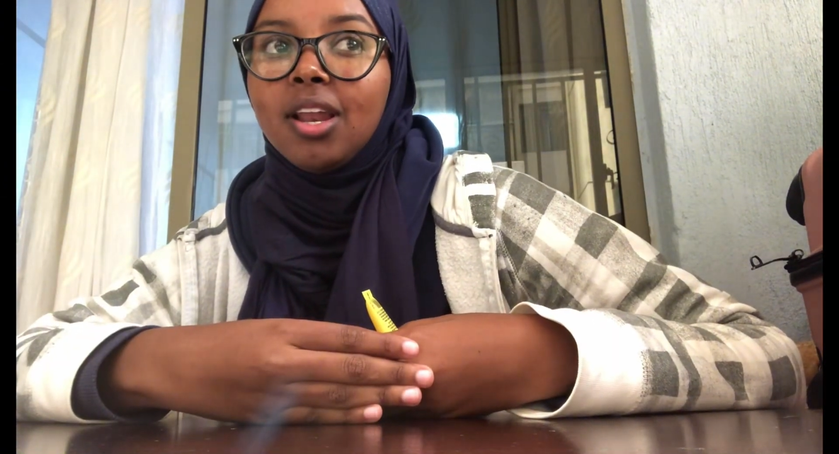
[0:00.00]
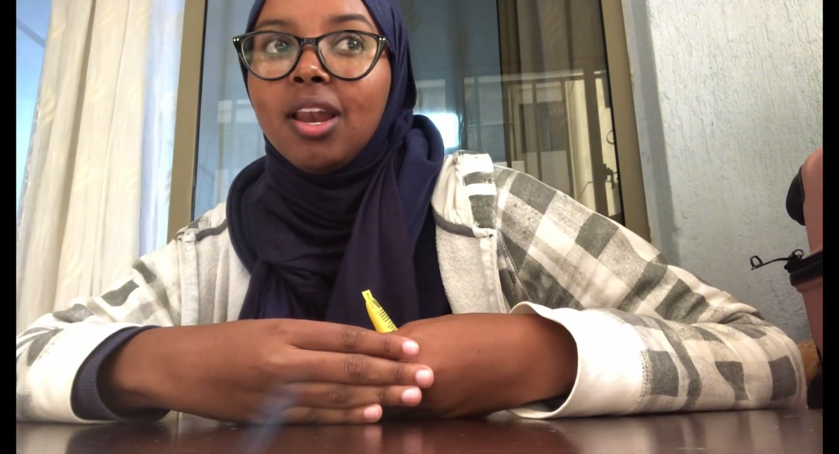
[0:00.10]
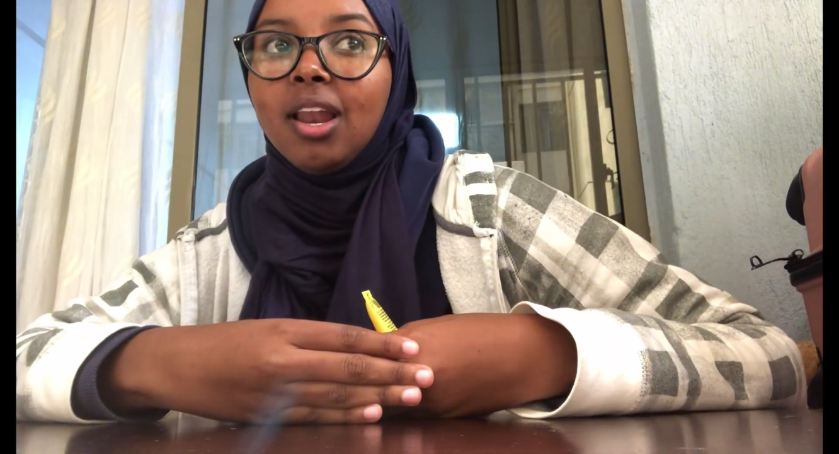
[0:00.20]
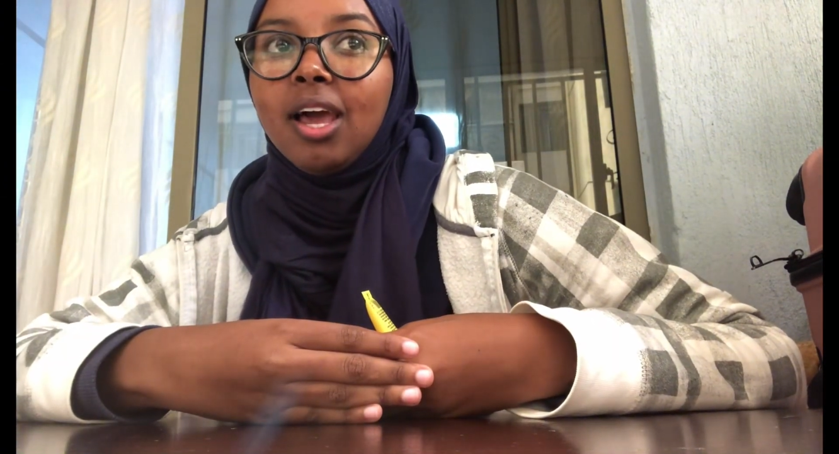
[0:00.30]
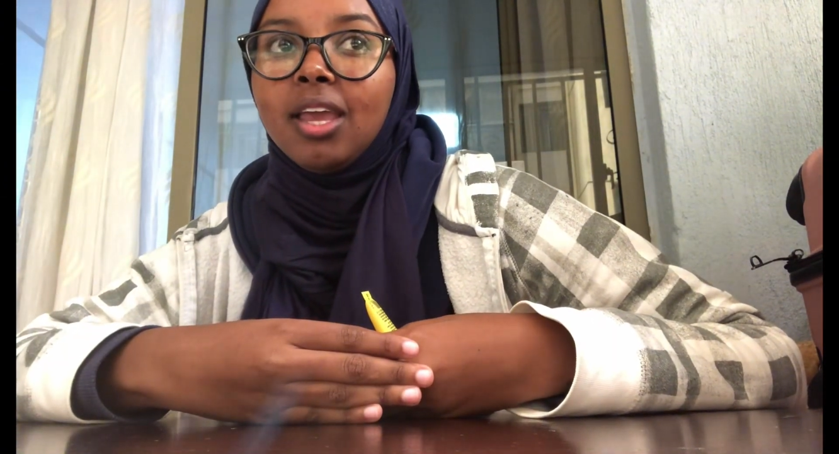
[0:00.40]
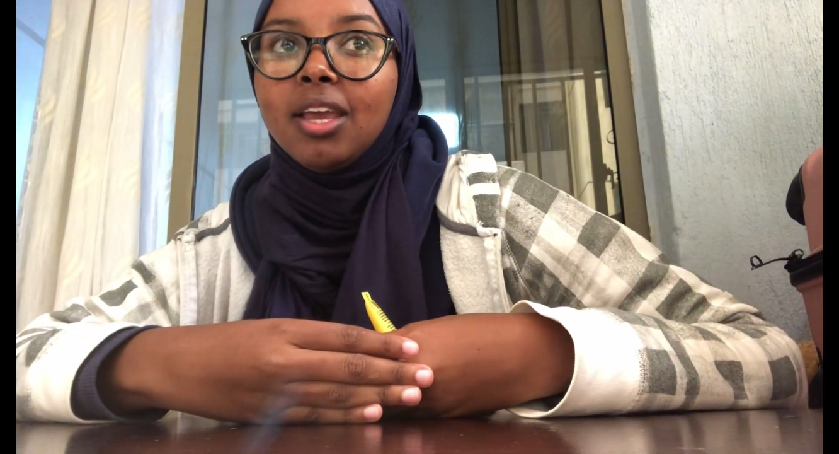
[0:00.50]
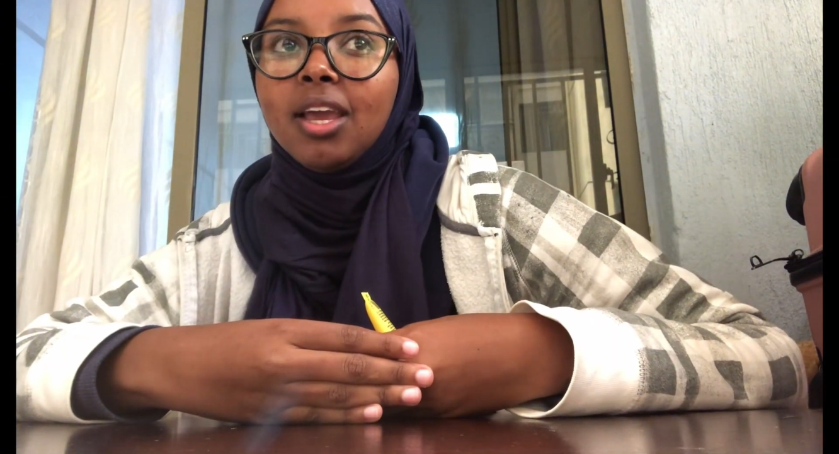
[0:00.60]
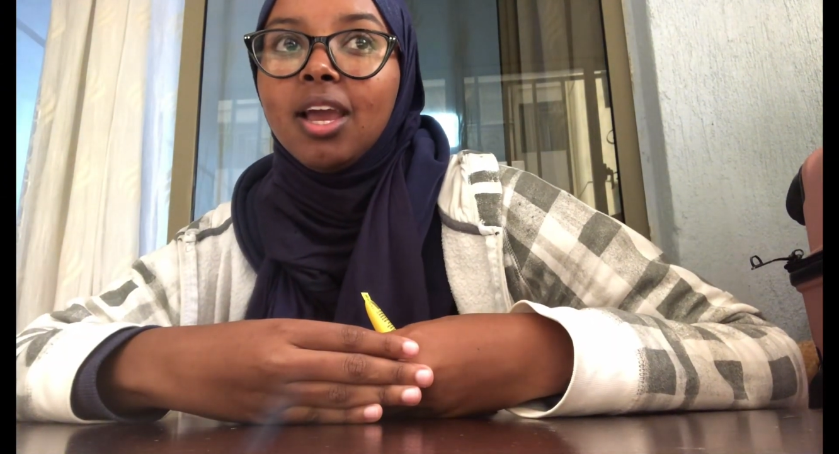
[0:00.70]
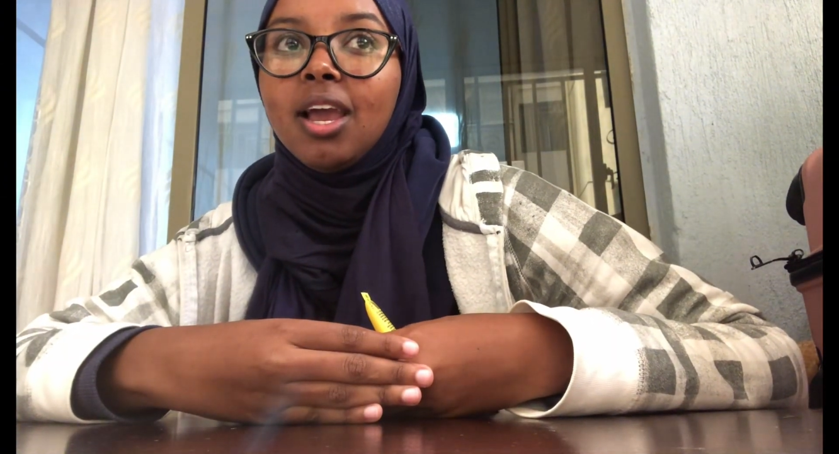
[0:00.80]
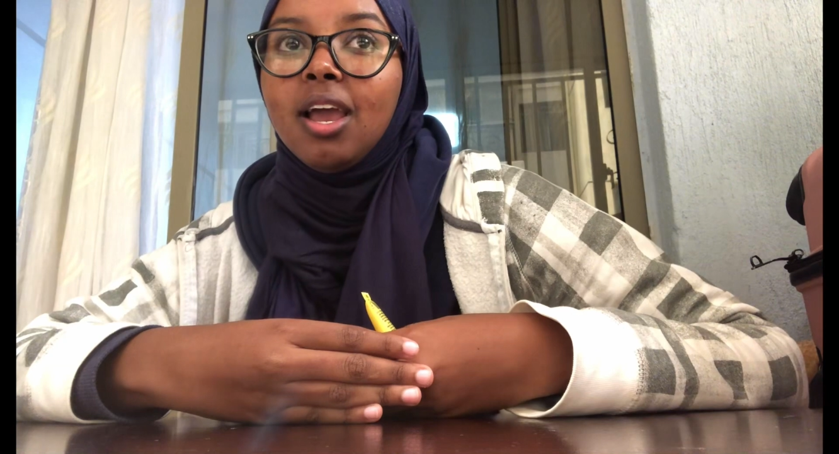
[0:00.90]
Like,
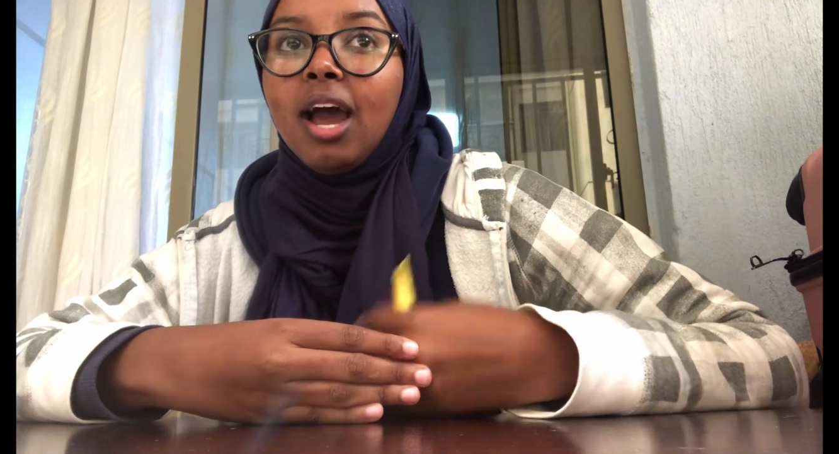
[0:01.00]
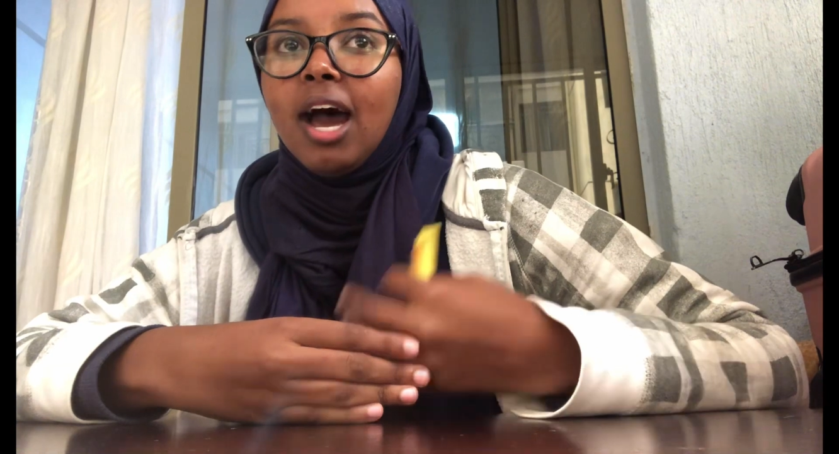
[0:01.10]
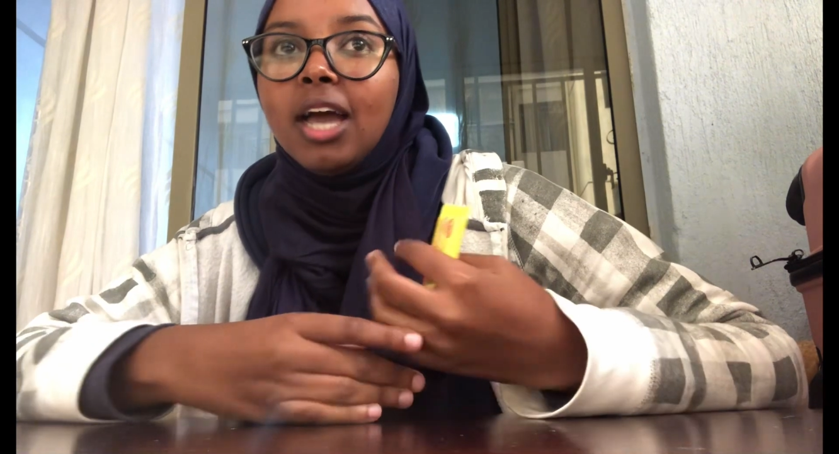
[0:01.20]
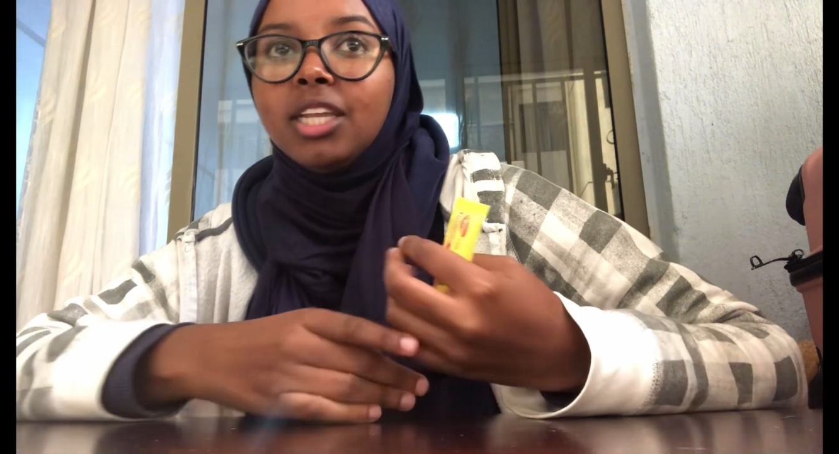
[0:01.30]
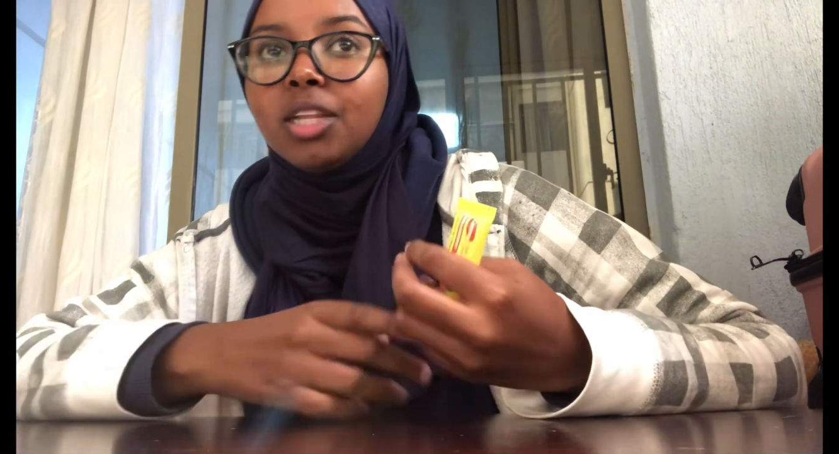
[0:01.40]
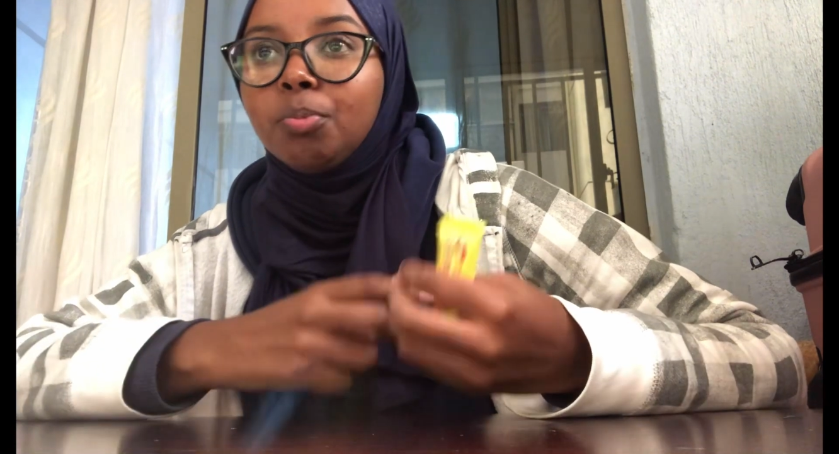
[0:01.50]
I just